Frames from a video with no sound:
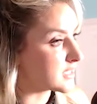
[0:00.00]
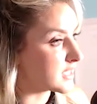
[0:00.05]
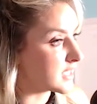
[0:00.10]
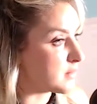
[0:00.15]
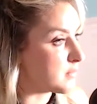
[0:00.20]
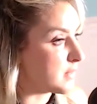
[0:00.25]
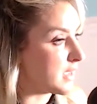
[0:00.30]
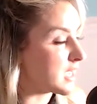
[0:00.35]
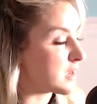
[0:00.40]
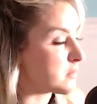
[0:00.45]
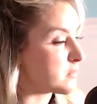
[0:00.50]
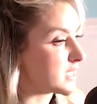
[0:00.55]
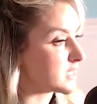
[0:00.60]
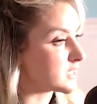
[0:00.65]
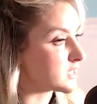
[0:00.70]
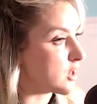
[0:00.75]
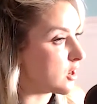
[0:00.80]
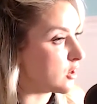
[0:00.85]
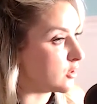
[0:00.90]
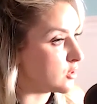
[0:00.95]
going to make a
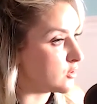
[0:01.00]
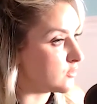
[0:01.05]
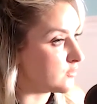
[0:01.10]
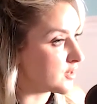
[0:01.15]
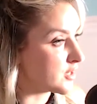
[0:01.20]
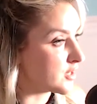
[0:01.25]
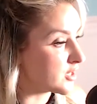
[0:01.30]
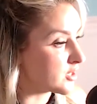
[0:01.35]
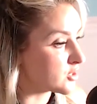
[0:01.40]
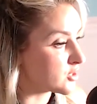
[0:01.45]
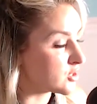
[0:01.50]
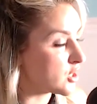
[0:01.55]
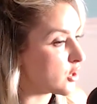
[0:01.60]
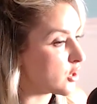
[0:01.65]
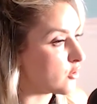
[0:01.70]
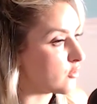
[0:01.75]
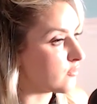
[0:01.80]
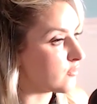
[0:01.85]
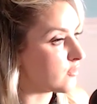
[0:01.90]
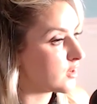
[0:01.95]
mess all over your
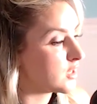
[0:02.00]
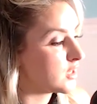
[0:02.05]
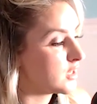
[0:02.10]
stove.